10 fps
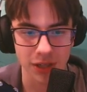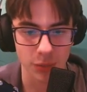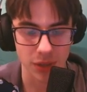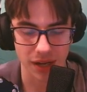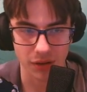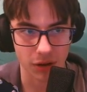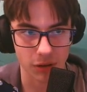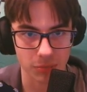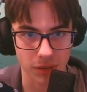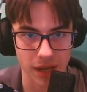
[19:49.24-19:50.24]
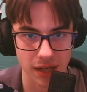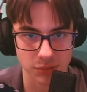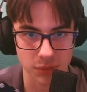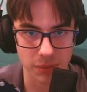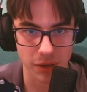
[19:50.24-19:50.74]
we cannot complain as
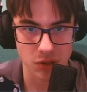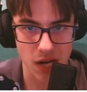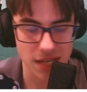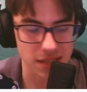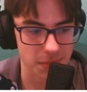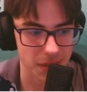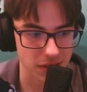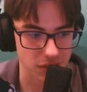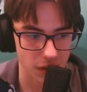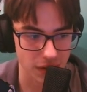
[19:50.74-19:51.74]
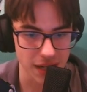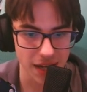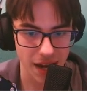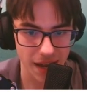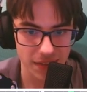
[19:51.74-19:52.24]
we approach 80 minutes gone
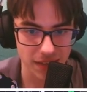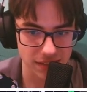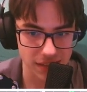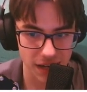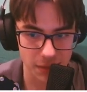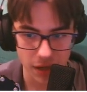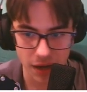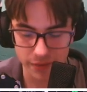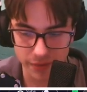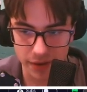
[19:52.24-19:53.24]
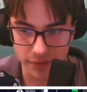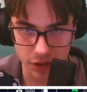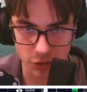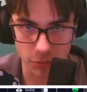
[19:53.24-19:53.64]
in this game. A very, very good